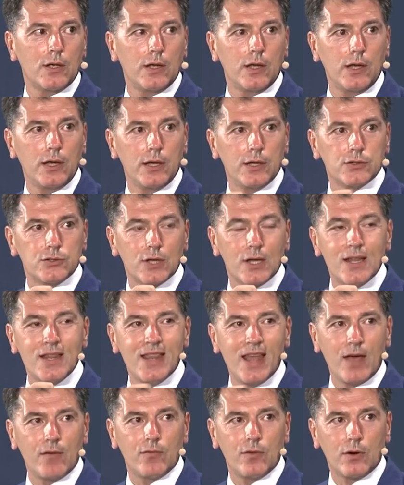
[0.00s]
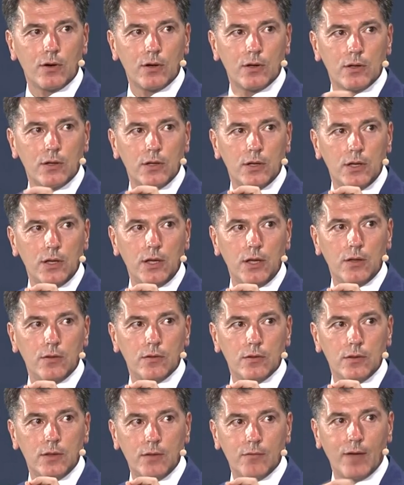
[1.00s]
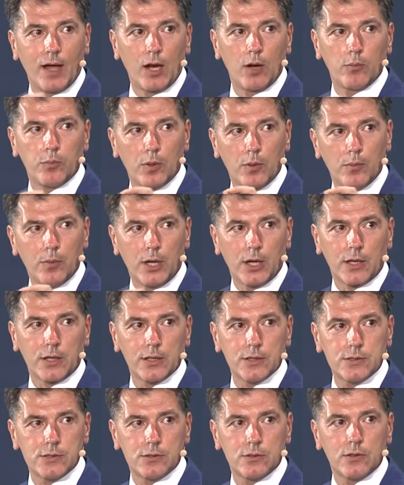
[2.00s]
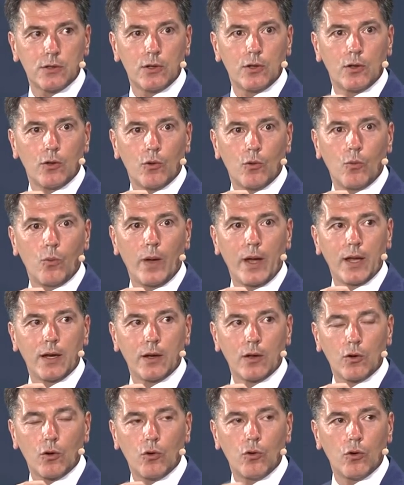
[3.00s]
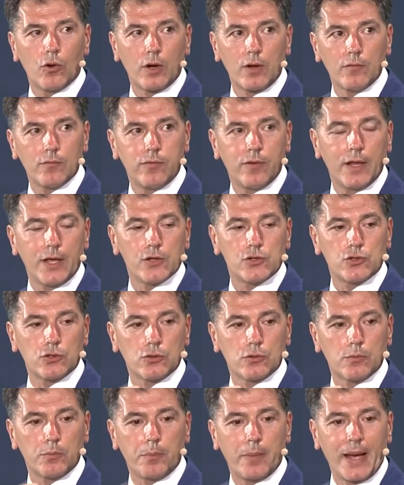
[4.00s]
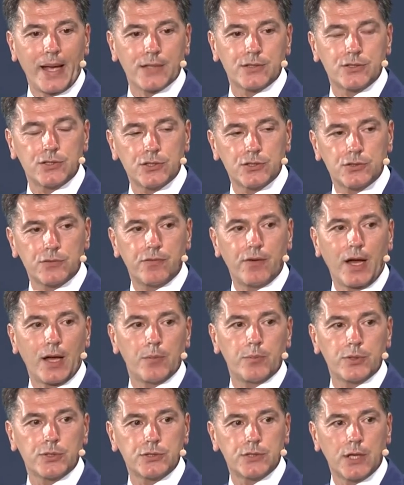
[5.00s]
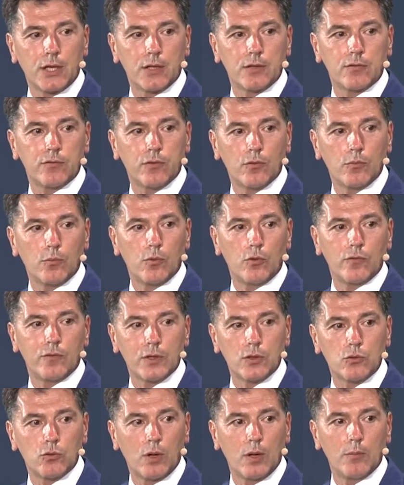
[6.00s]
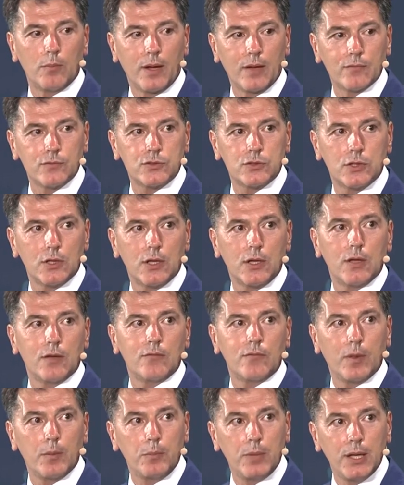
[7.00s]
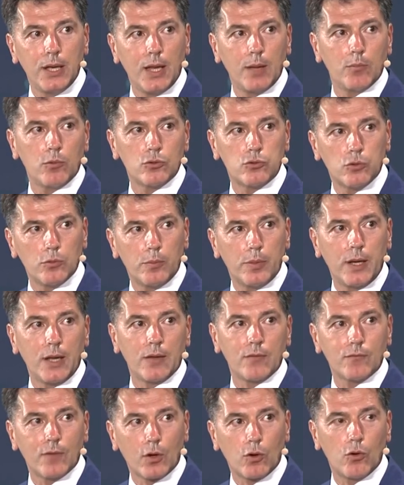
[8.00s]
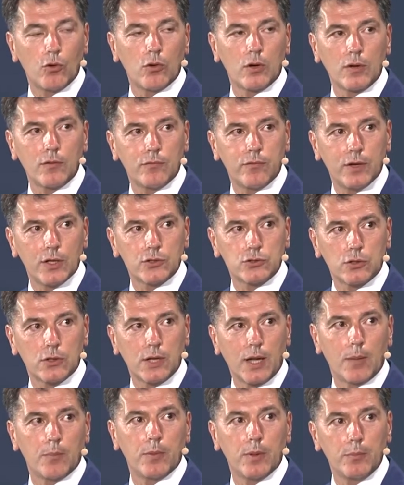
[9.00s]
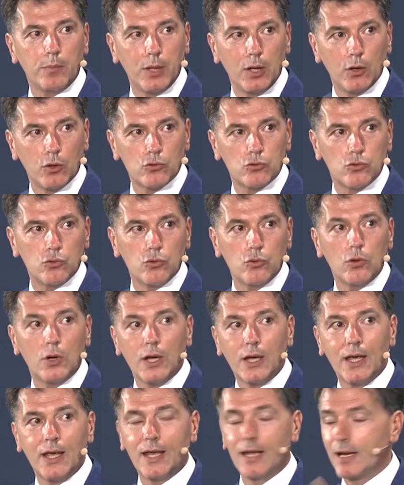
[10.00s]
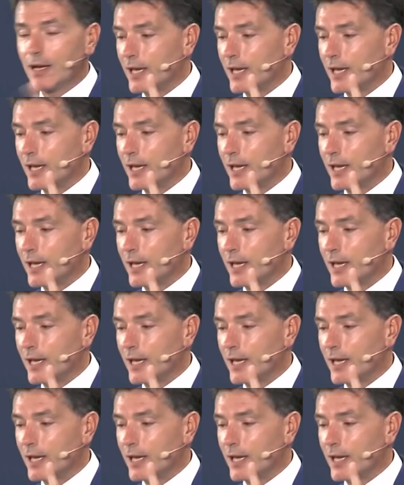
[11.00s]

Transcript: is never in developed markets, when core inflation passes 5% for more than 12 months, they've been able to bring the core inflation number below 2 in